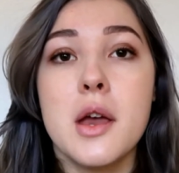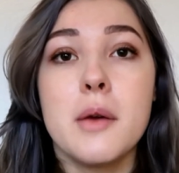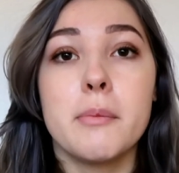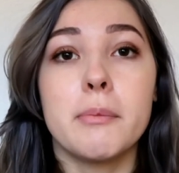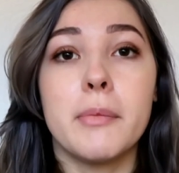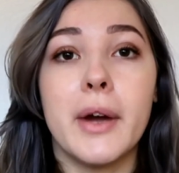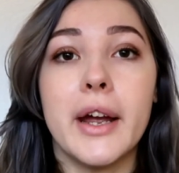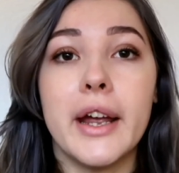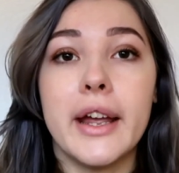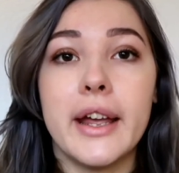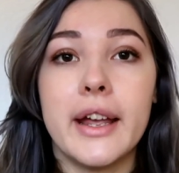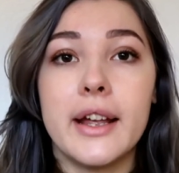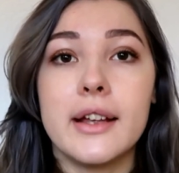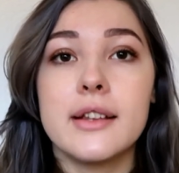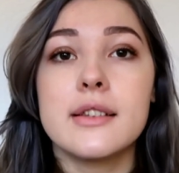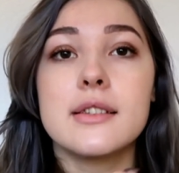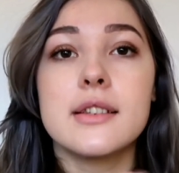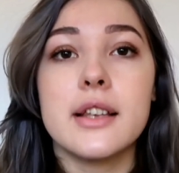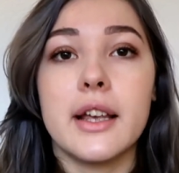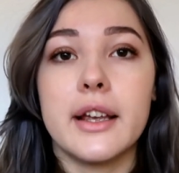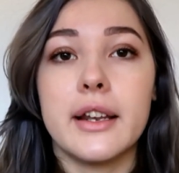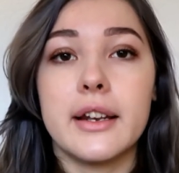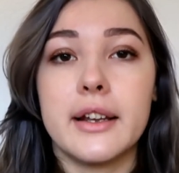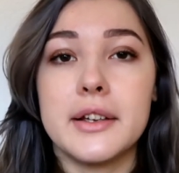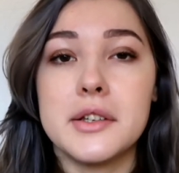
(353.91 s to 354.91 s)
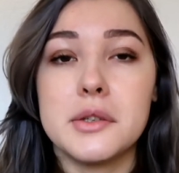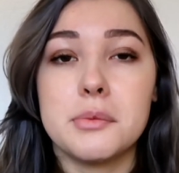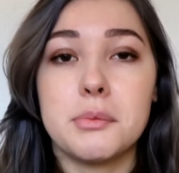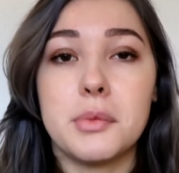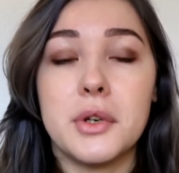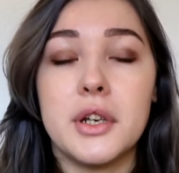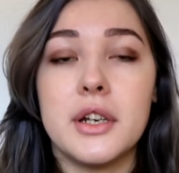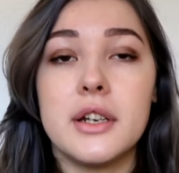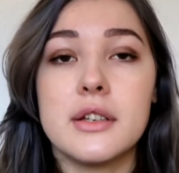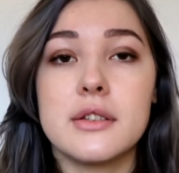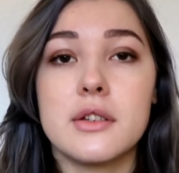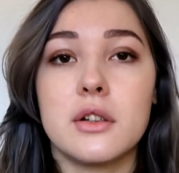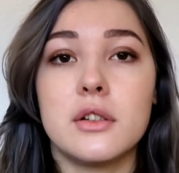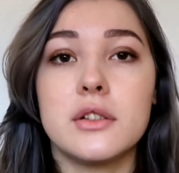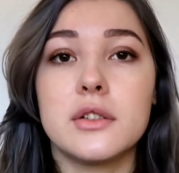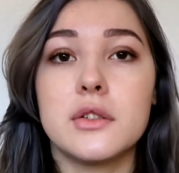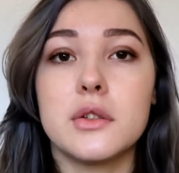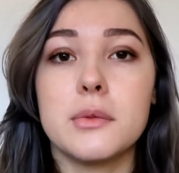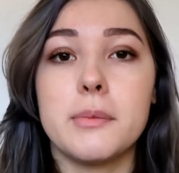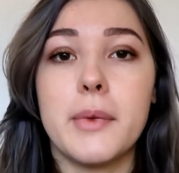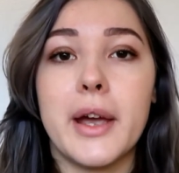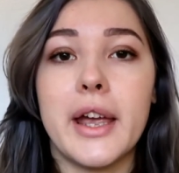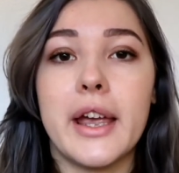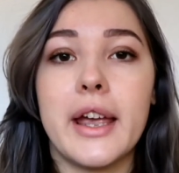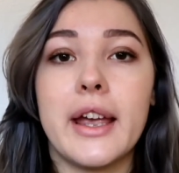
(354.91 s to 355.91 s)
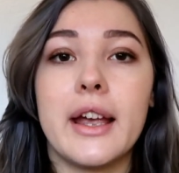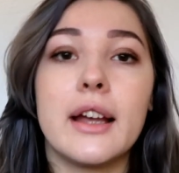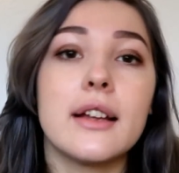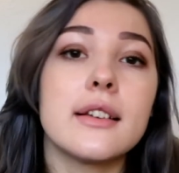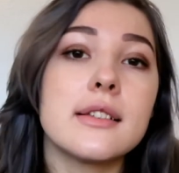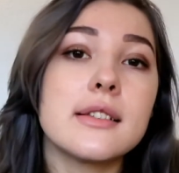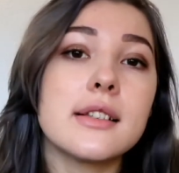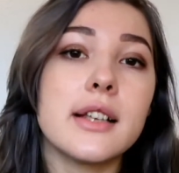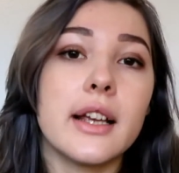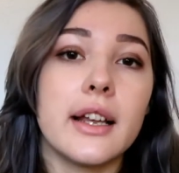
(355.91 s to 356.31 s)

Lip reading: my hands and I spray this onto my hands